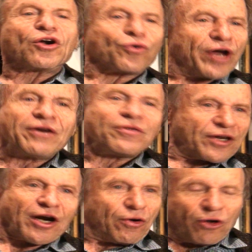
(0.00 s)
greater
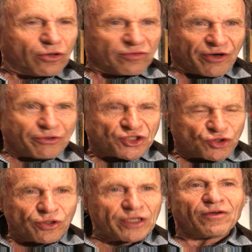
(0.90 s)
than our own, very
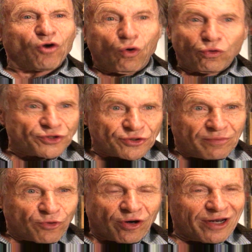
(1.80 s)
surely,
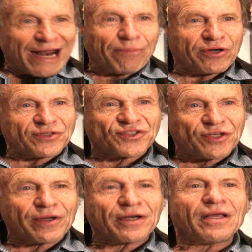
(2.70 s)
older and more elaborate and
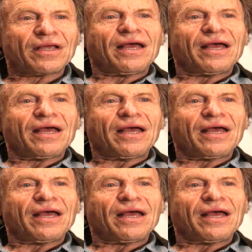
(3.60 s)
so on,